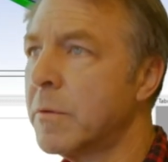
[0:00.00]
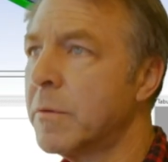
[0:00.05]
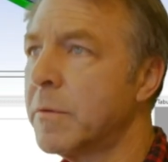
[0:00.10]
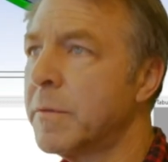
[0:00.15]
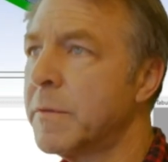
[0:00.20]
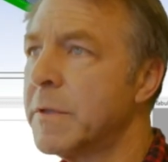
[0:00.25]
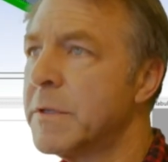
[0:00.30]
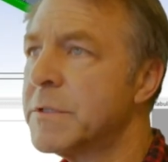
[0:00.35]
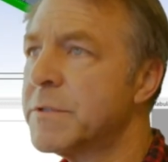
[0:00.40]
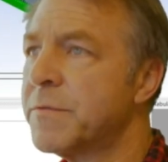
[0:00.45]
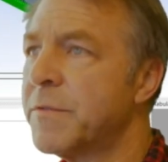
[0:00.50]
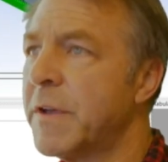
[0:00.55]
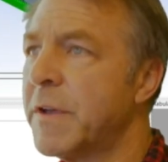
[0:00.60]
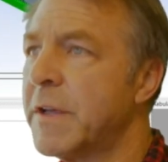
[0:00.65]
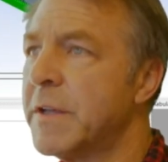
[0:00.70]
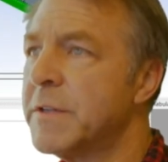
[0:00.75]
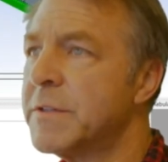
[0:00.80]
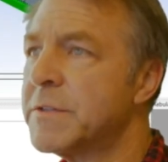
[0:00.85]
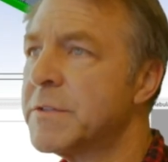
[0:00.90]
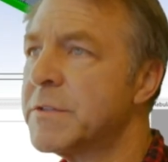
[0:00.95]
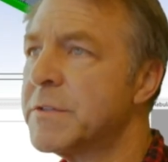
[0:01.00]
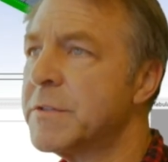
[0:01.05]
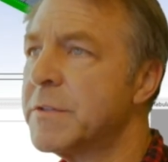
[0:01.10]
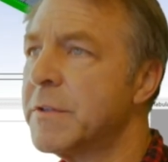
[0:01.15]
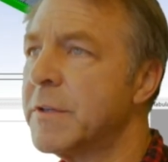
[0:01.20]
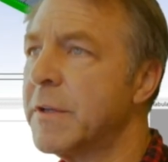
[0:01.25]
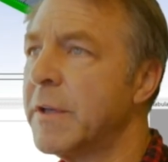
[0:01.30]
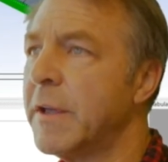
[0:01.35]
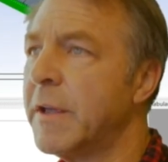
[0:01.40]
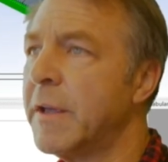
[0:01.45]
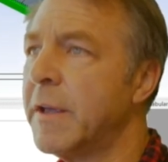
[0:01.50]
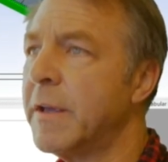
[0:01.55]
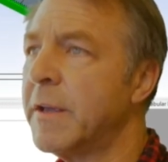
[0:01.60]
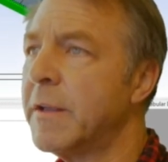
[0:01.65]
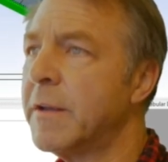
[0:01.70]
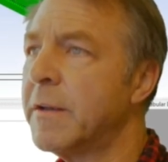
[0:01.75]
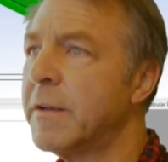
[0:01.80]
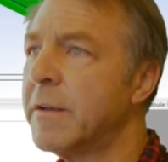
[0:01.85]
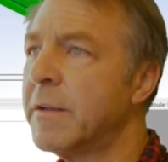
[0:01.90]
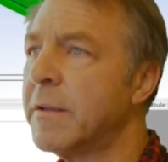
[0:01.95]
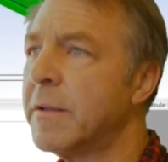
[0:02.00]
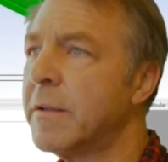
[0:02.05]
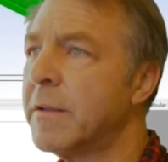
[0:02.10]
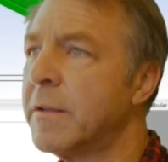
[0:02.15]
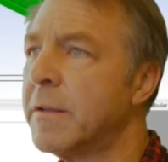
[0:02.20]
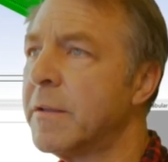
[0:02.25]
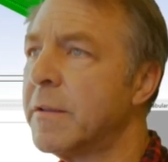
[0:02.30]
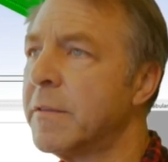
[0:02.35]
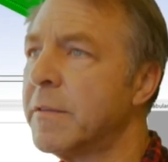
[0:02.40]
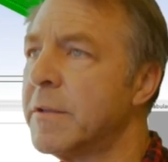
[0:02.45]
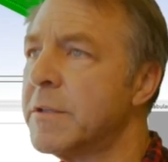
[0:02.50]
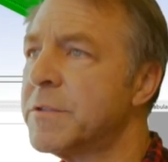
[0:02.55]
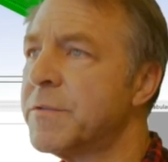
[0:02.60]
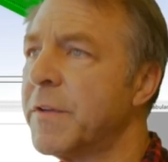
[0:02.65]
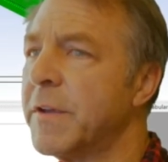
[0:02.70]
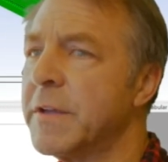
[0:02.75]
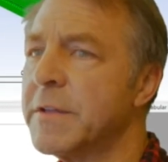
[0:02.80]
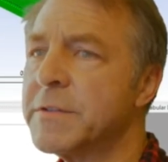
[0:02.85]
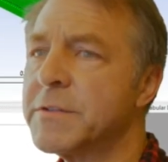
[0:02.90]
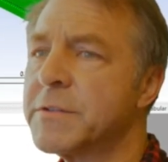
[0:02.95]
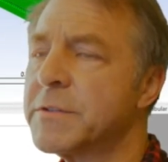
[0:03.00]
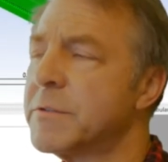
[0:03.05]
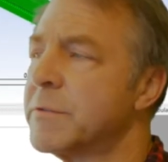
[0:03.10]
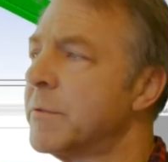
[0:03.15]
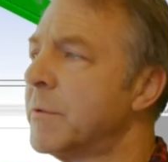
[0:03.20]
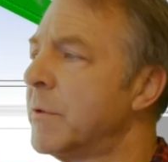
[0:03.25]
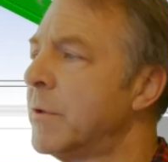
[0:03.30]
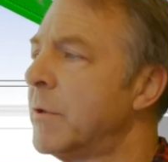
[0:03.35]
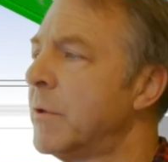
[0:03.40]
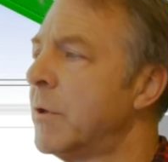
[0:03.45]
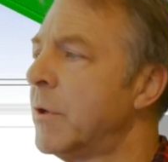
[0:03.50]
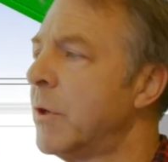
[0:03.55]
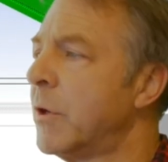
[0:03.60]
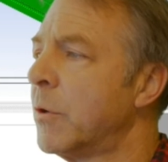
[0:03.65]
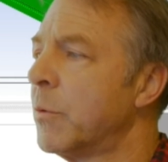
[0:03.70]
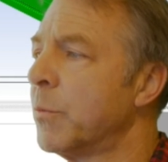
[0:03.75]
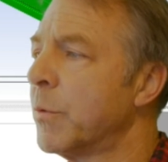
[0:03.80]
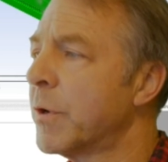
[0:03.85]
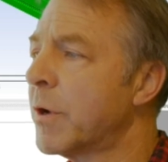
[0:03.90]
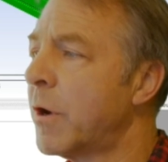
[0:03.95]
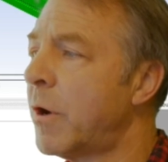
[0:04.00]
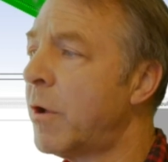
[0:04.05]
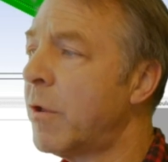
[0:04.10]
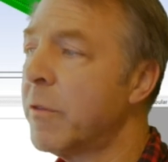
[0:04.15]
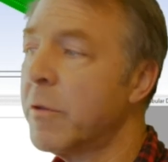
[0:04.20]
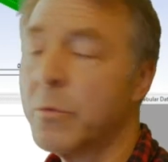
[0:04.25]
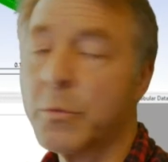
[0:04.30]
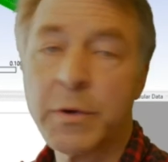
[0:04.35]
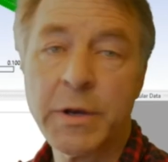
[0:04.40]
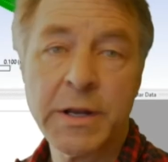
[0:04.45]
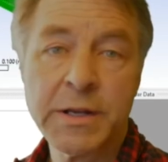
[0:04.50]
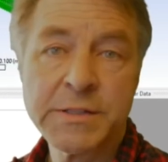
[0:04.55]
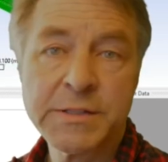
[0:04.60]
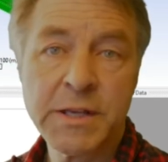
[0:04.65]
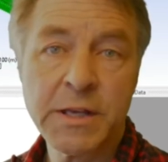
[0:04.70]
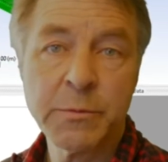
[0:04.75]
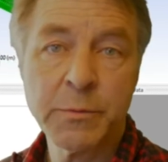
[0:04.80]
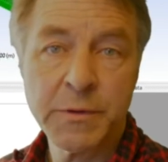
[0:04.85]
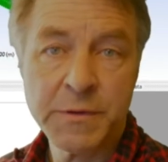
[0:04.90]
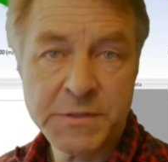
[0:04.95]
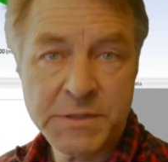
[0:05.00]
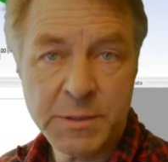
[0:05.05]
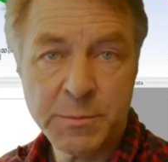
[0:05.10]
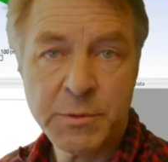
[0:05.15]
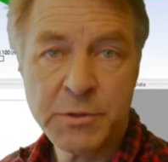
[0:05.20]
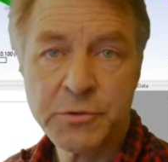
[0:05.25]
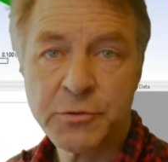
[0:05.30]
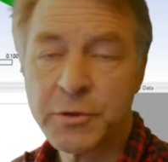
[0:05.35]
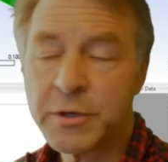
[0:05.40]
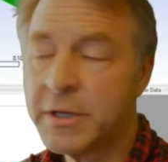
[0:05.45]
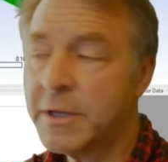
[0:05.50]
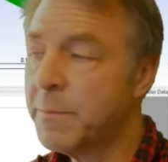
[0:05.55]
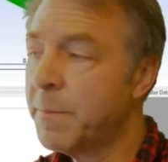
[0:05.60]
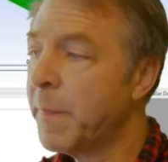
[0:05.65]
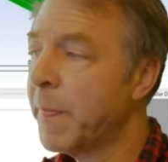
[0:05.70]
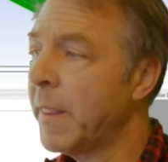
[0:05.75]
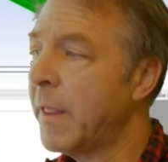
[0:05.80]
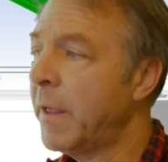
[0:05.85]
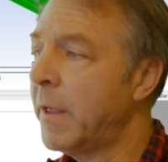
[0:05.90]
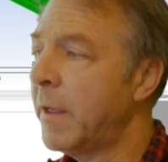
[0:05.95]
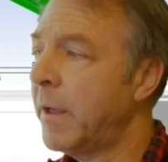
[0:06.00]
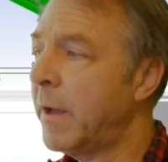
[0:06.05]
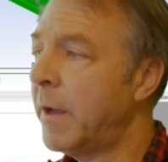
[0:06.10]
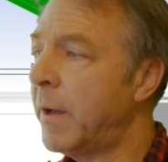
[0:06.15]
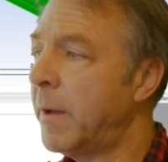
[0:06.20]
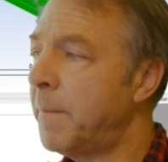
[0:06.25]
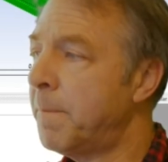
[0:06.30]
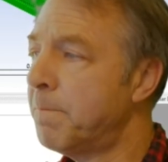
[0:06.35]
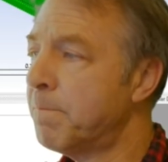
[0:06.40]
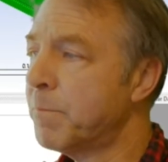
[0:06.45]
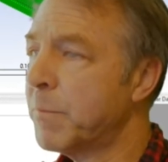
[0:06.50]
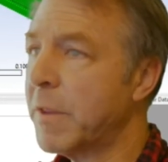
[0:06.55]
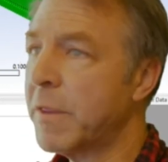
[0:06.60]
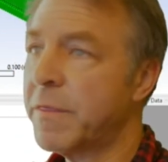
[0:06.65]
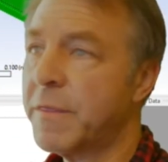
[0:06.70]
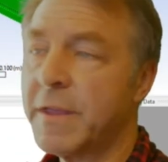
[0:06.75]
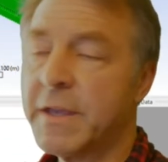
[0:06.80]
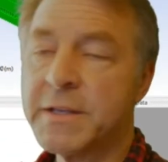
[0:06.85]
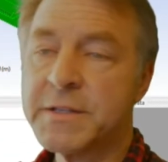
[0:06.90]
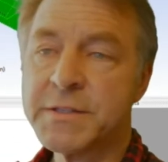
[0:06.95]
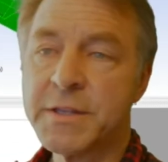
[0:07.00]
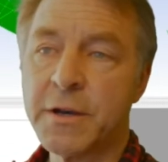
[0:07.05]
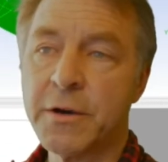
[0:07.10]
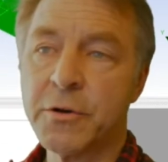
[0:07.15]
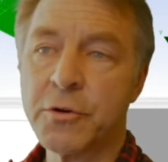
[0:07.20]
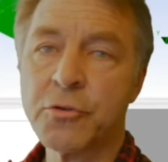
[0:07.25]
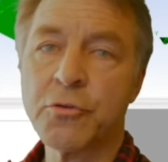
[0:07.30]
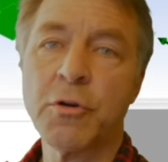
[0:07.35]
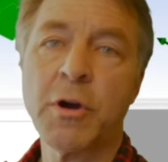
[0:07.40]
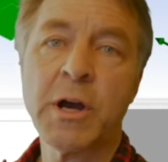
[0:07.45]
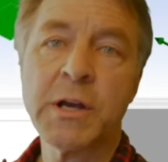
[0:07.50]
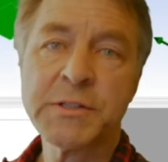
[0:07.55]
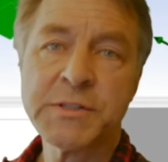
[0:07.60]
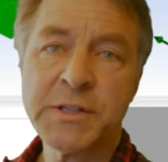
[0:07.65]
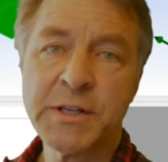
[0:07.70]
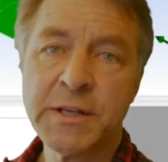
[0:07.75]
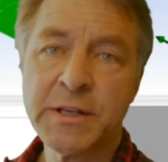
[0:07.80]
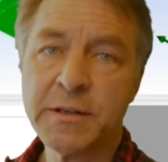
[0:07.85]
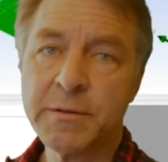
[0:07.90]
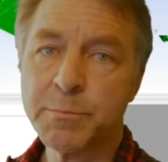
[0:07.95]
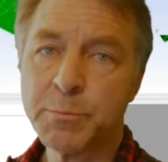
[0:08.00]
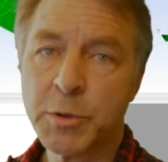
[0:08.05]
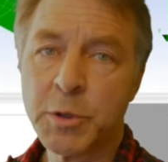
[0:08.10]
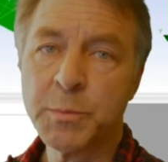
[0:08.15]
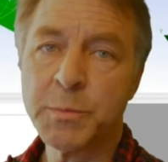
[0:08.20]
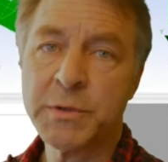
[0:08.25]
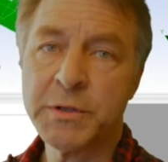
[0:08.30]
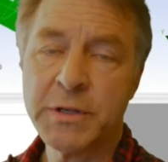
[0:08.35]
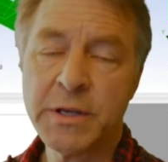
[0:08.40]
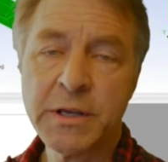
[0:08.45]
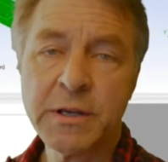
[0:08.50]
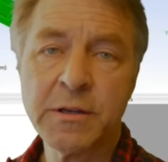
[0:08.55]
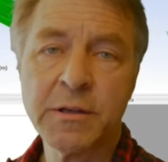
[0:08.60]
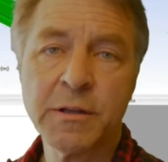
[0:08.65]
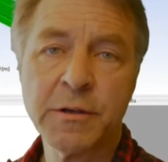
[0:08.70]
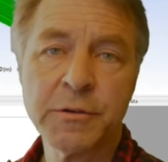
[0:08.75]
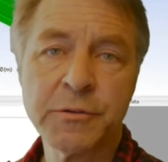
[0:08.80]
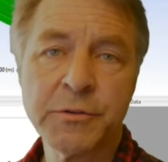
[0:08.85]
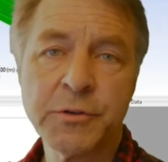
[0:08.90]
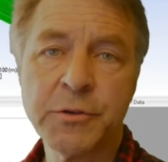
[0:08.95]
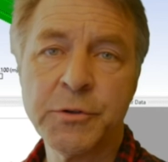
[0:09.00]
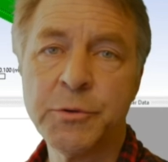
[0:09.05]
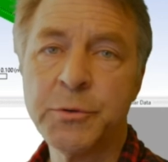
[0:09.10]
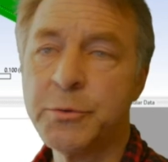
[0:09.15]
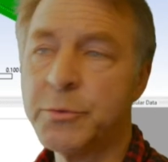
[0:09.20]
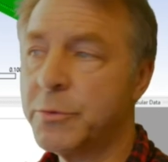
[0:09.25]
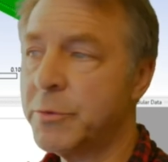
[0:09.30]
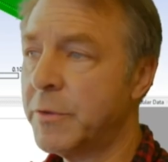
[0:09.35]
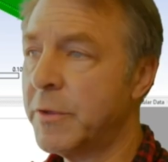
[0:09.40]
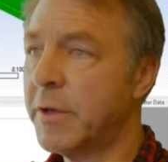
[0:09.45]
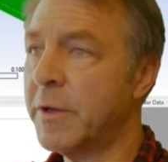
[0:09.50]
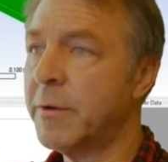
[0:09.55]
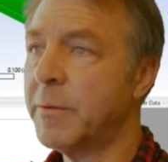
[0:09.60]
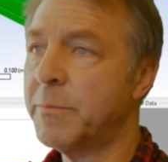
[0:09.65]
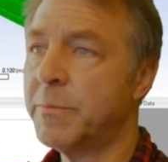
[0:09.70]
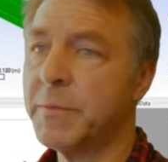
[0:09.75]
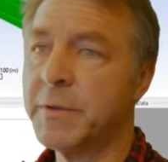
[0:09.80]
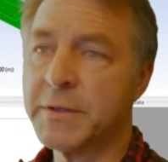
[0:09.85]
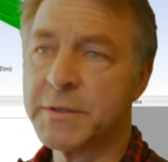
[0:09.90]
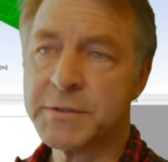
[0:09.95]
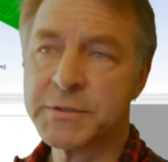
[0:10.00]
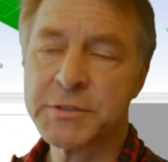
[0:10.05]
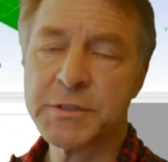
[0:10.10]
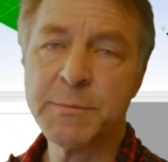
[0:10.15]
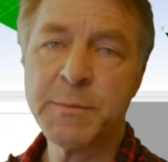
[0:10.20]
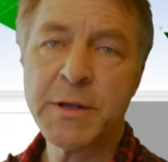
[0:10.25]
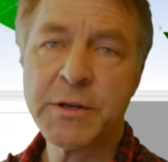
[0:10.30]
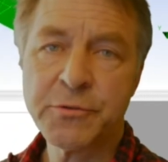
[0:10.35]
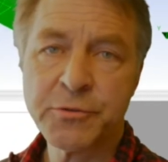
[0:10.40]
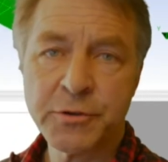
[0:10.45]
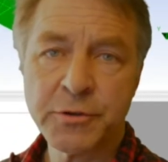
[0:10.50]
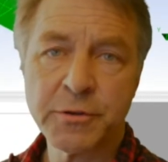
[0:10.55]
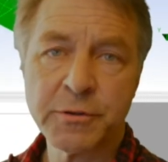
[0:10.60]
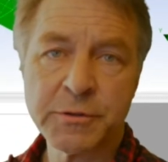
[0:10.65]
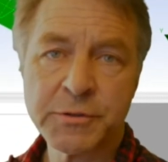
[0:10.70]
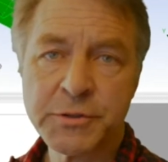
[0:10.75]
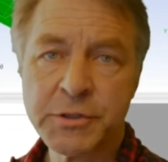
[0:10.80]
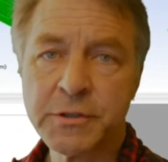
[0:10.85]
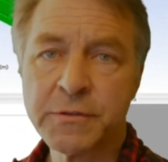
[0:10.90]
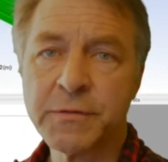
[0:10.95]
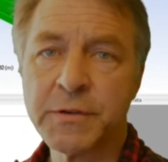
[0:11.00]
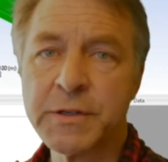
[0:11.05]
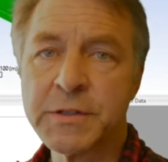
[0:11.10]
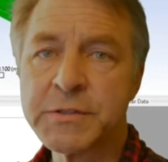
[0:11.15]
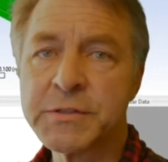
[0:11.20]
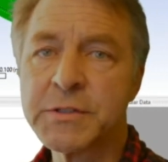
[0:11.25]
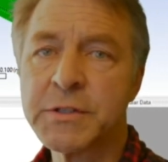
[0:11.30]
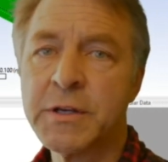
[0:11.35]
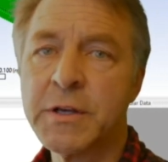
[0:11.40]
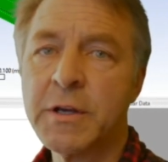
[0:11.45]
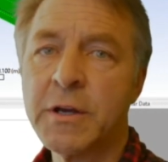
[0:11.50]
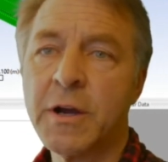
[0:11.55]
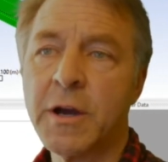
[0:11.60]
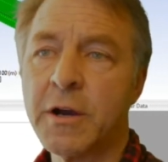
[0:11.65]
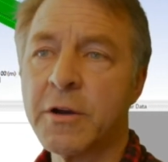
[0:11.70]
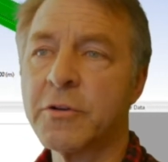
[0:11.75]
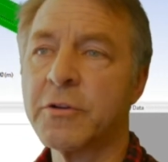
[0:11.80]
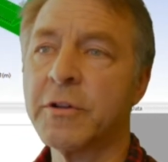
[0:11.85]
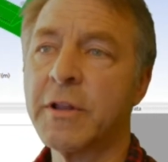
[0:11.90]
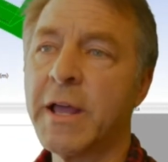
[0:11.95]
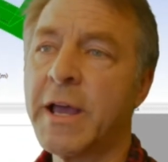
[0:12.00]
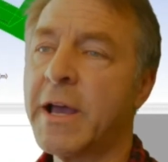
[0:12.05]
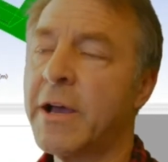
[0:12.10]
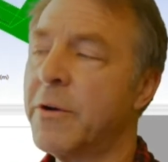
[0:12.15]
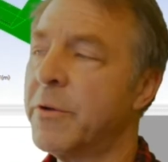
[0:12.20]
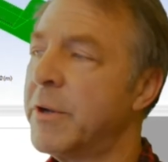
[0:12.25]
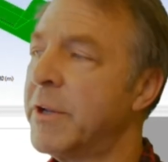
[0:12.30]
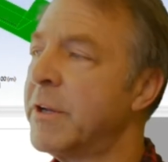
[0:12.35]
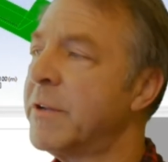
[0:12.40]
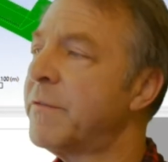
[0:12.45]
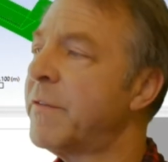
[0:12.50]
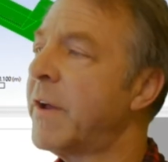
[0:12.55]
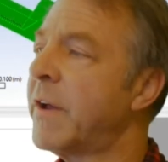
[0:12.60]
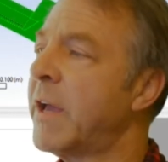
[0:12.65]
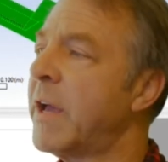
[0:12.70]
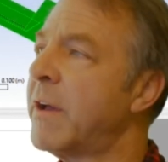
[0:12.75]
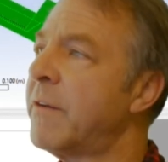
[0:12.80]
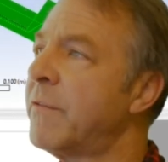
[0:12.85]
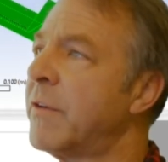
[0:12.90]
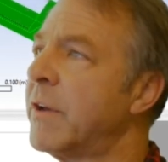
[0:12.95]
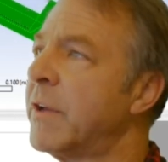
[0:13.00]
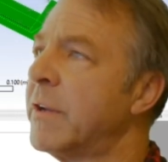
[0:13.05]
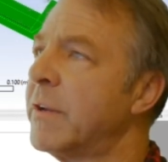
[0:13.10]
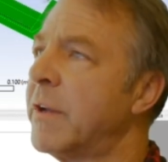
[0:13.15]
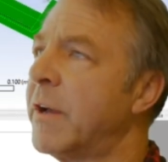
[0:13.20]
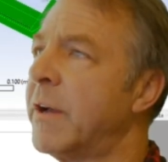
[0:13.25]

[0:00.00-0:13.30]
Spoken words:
this face, and this face. Recall that when I said with symmetry, things that are crossing perpendicular to the symmetrical surface aren't allowed. And if I have a